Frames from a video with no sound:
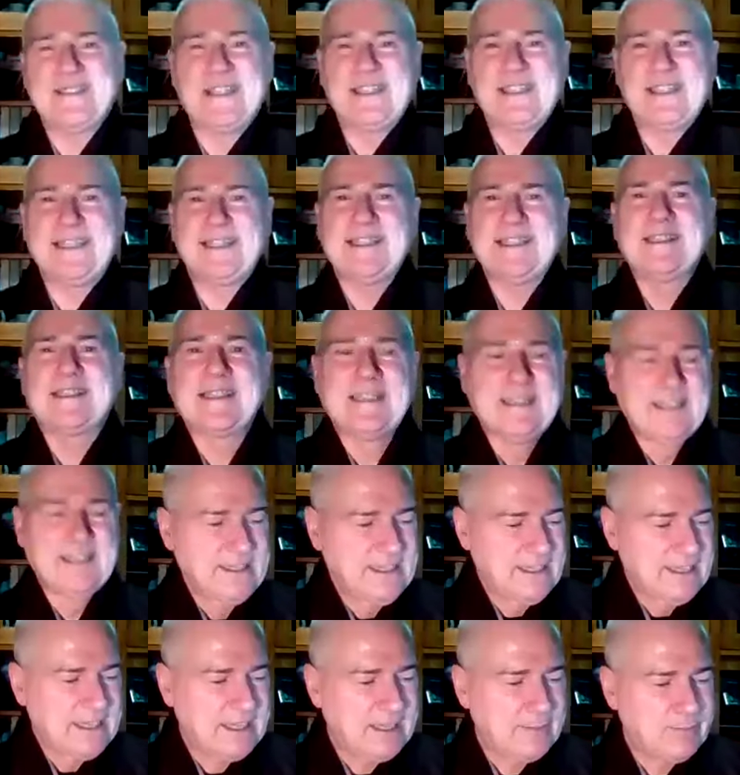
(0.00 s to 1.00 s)
Okay,
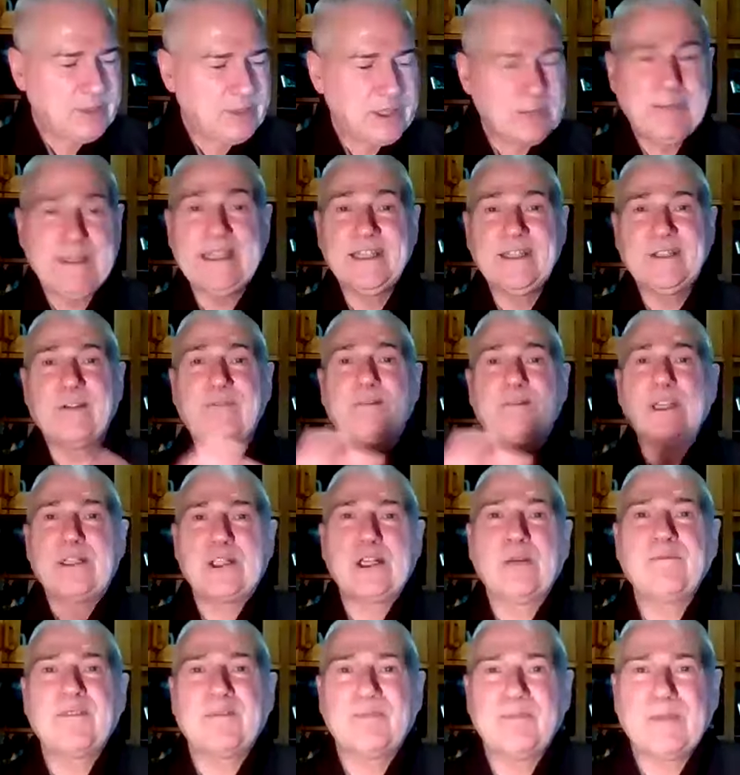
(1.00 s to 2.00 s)
speaking off the
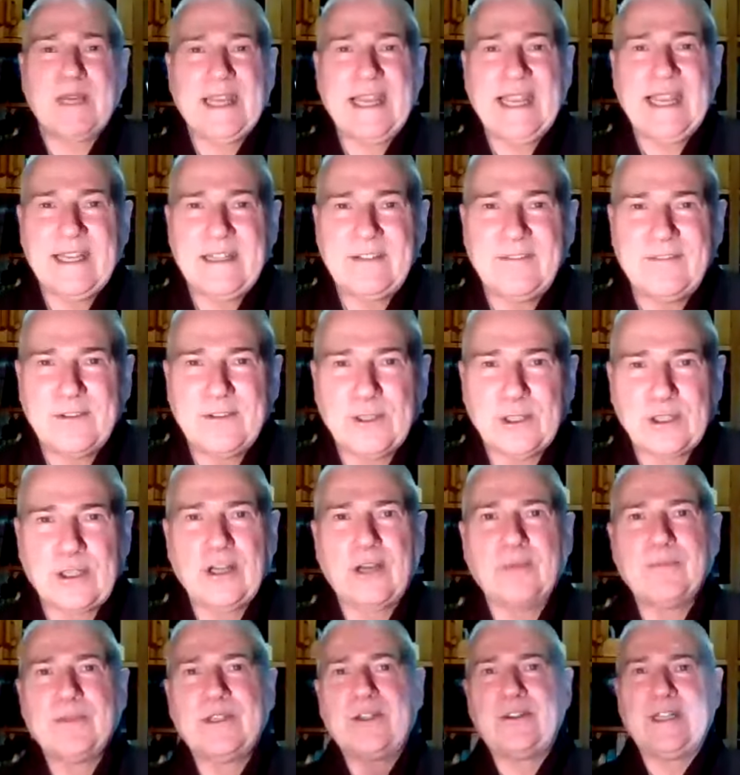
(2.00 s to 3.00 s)
top of my head for the
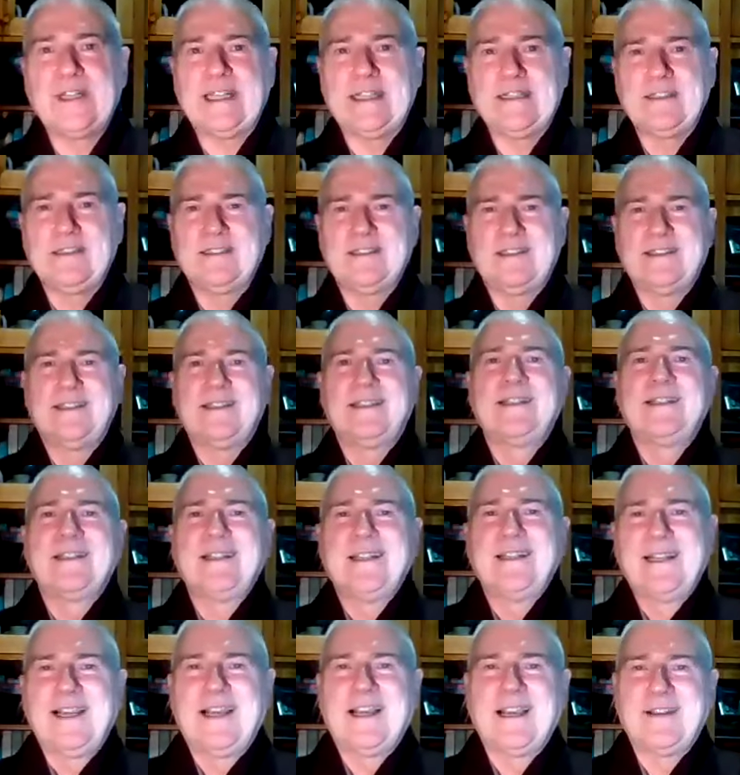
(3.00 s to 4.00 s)
commentary.
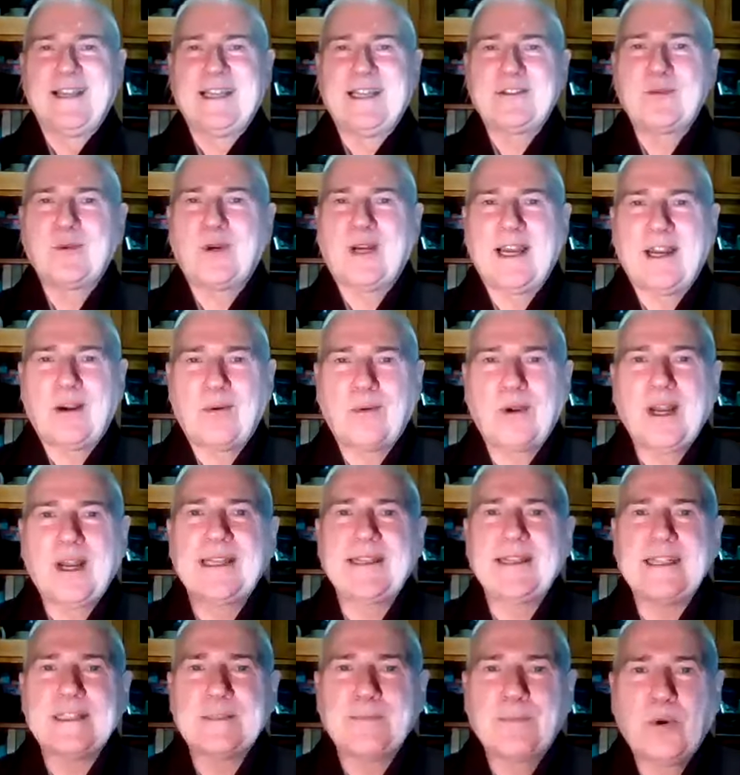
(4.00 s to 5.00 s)
That's why I
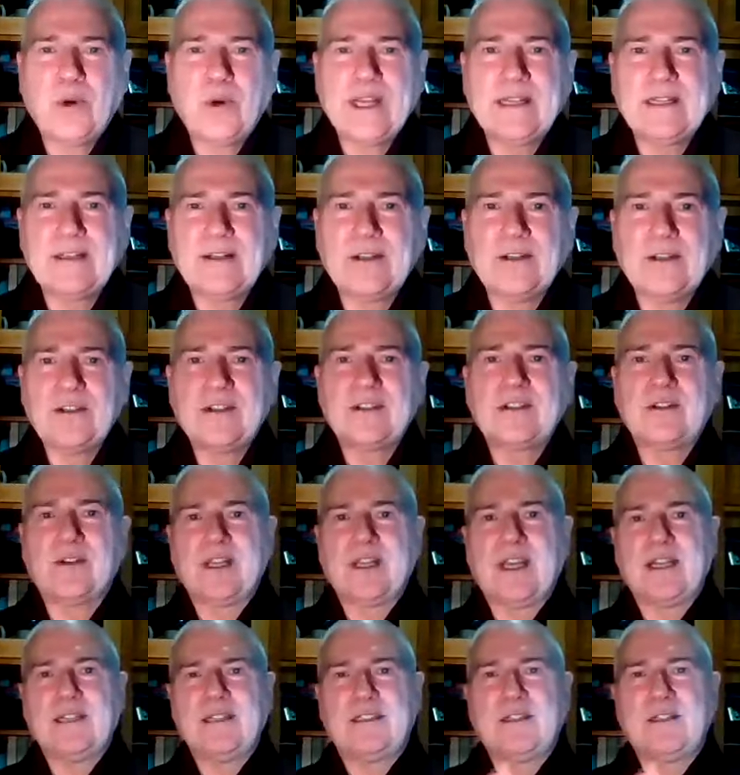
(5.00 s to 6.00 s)
write these point notes, so
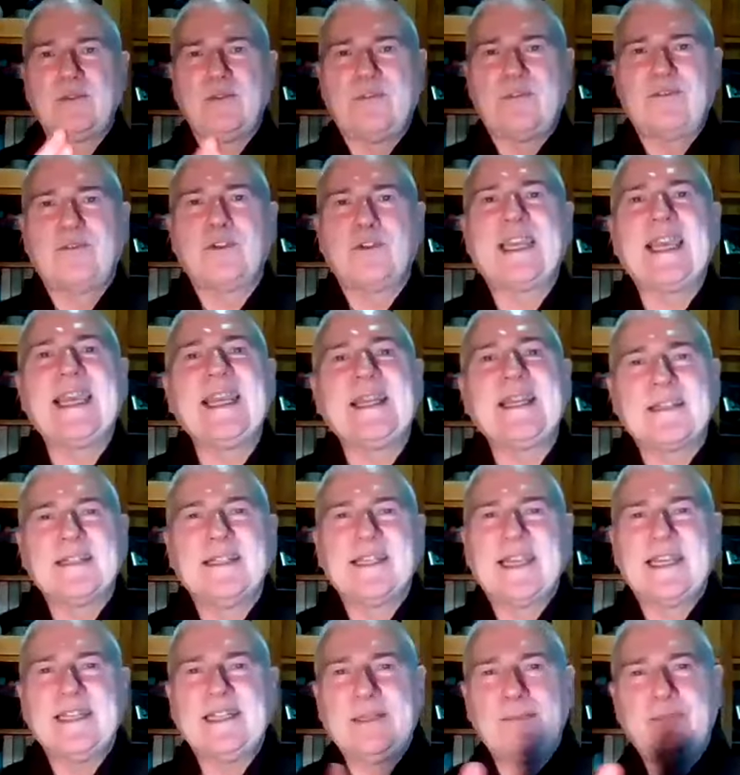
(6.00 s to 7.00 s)
that I don't forget
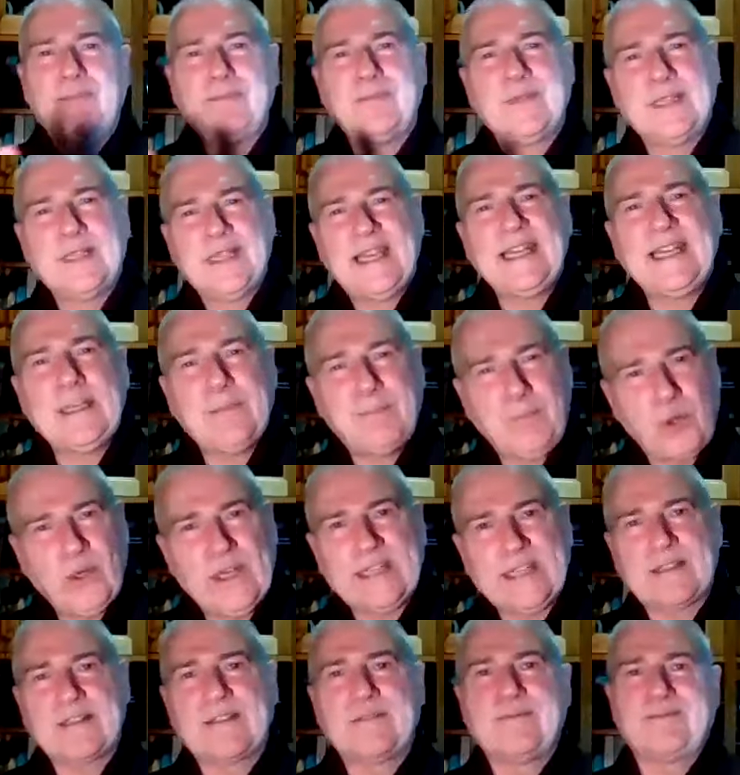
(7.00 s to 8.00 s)
any
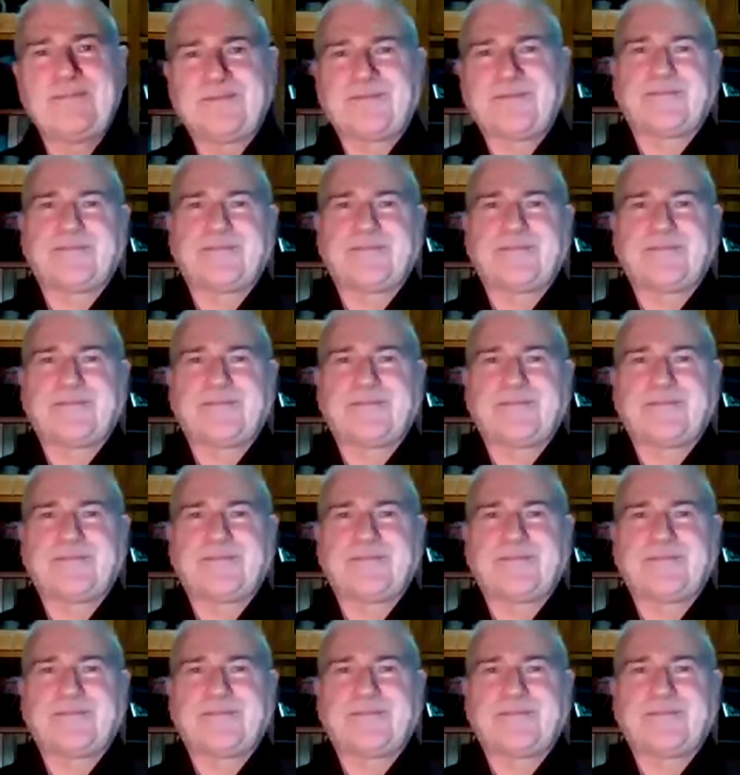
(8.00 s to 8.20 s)
points.